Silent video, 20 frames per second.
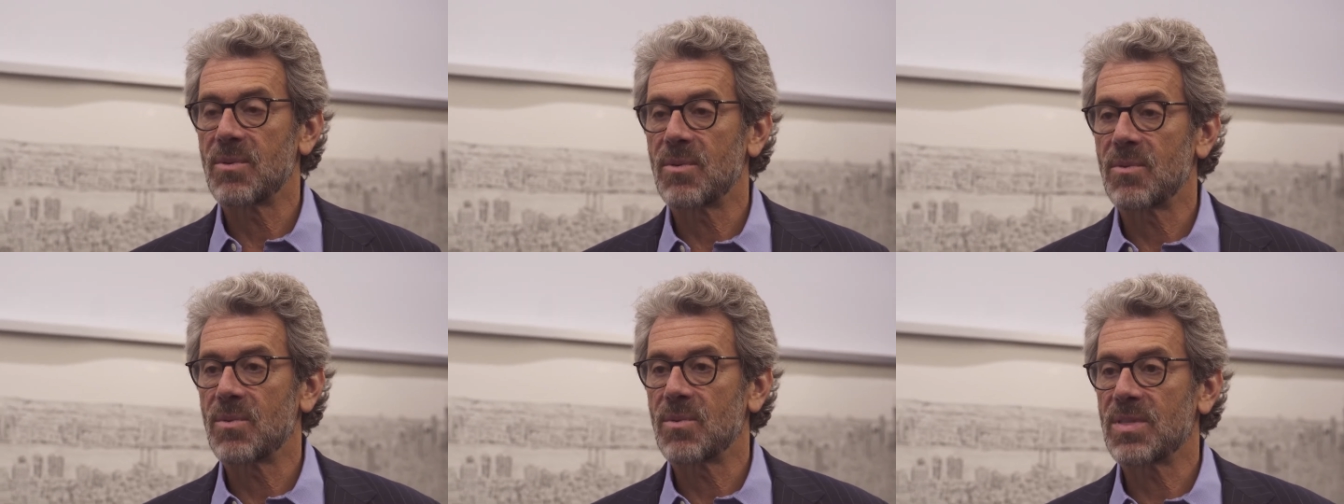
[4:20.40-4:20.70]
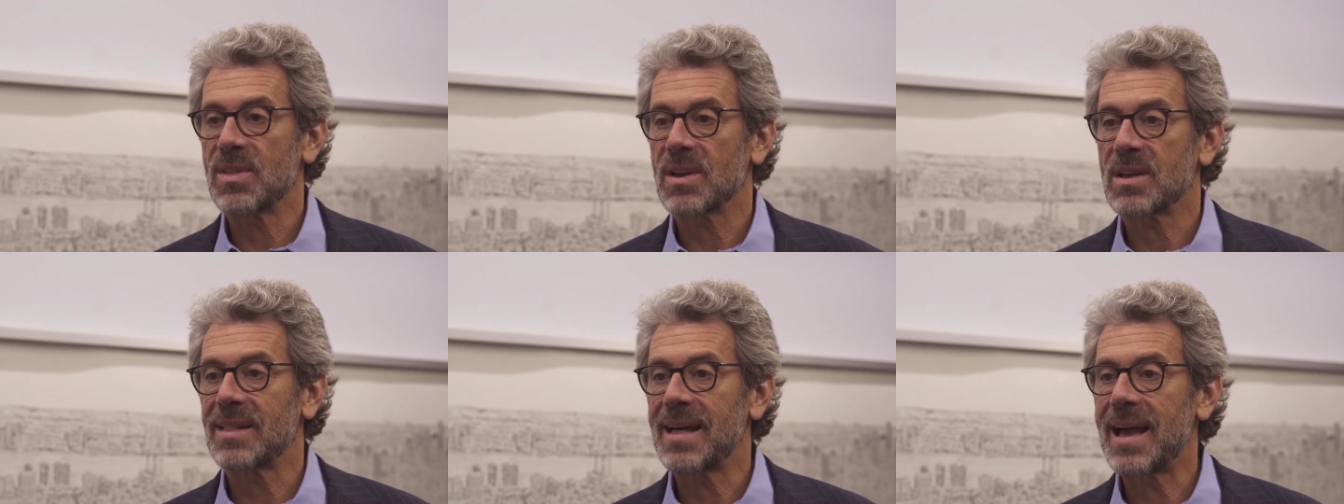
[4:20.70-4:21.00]

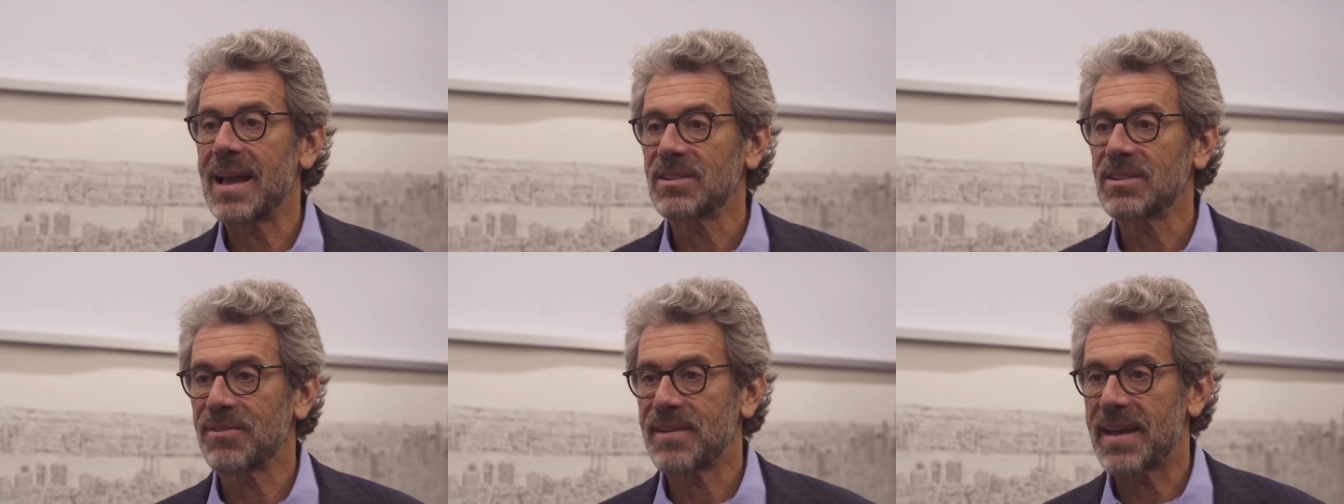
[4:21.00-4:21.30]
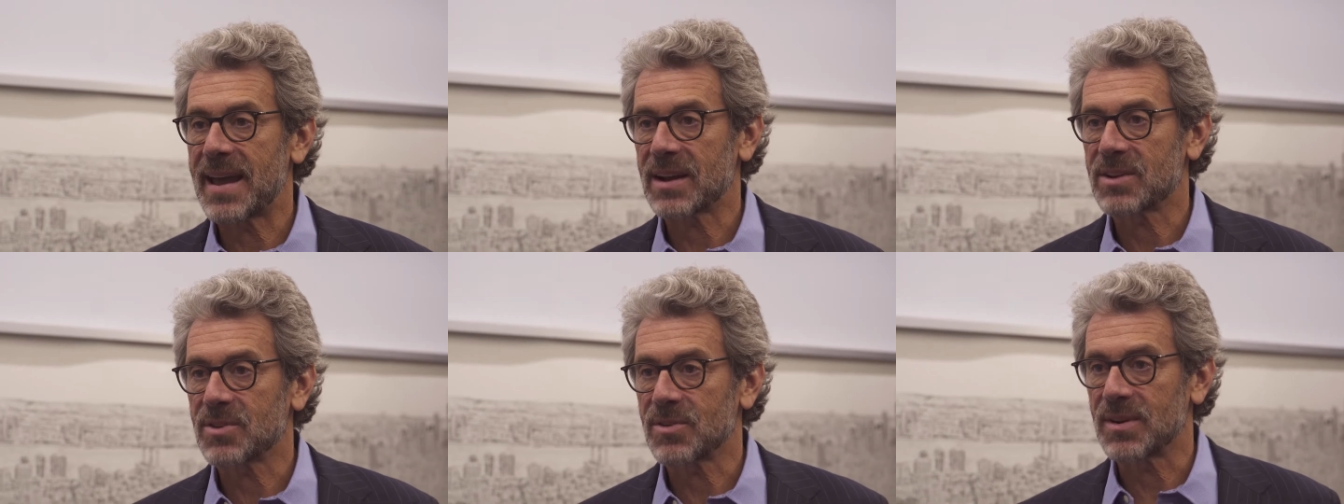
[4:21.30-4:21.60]
with a glass
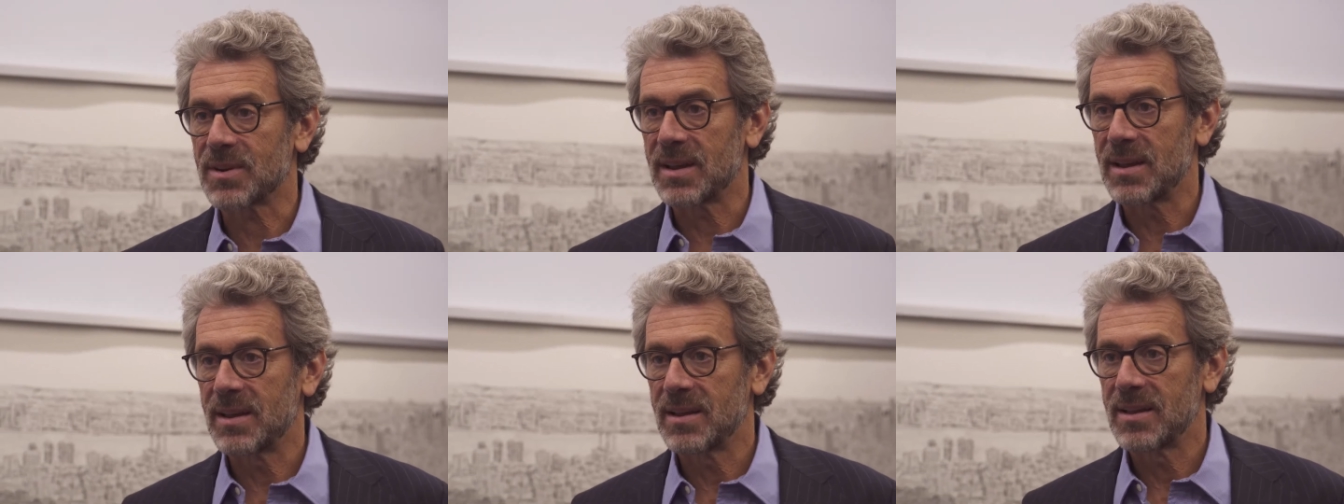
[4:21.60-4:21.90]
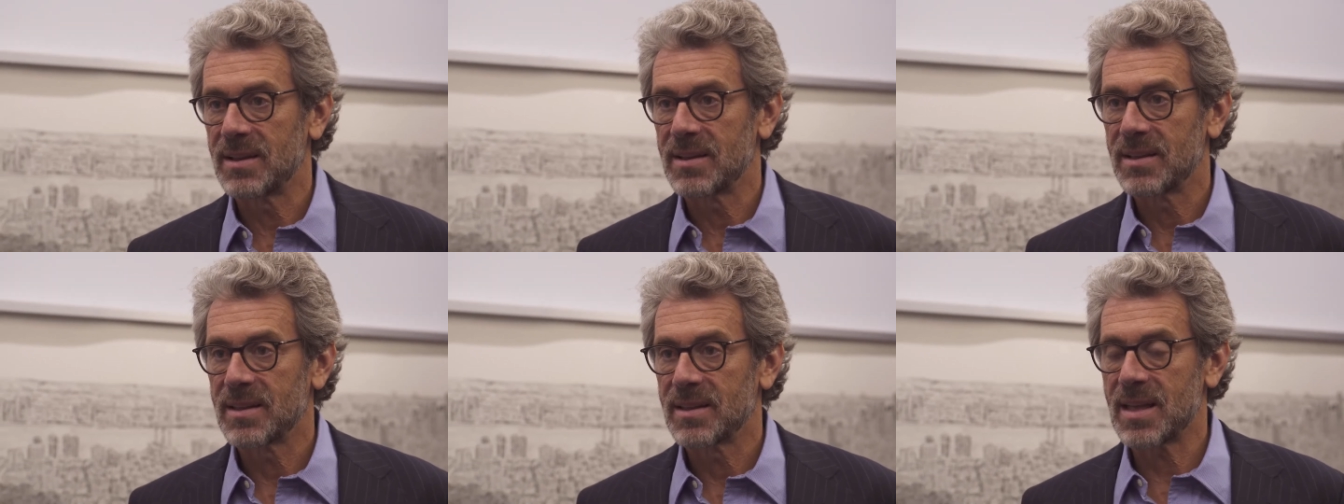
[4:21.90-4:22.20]
factory
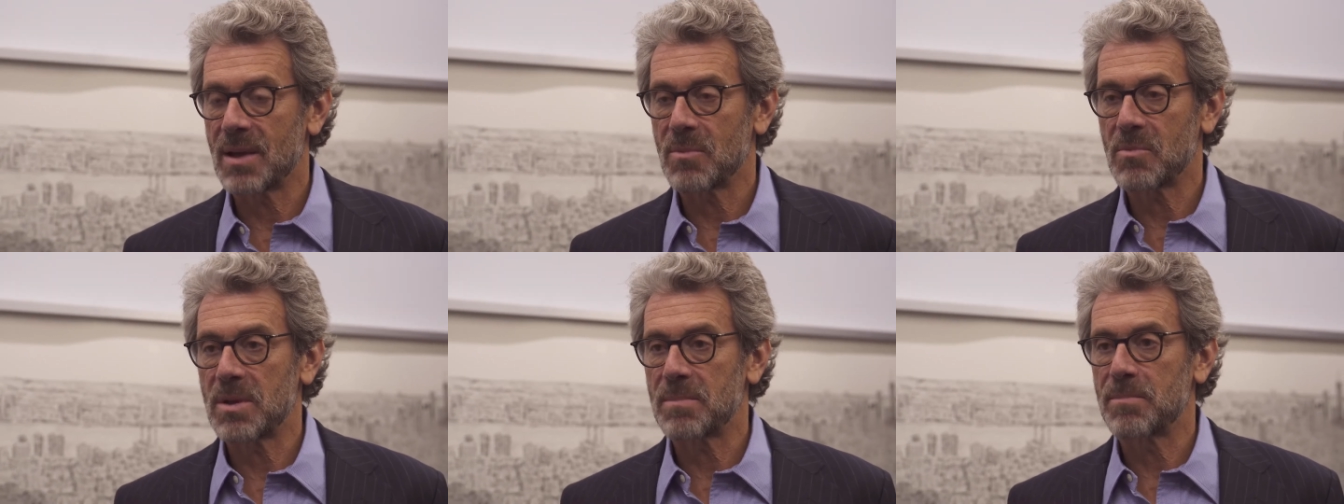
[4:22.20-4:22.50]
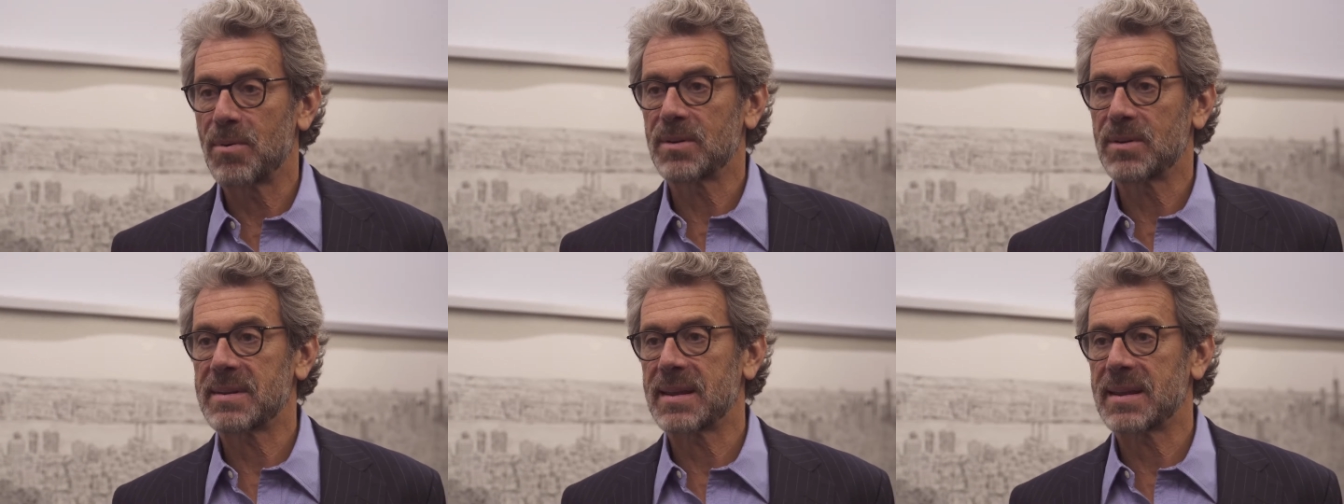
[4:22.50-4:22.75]
that we put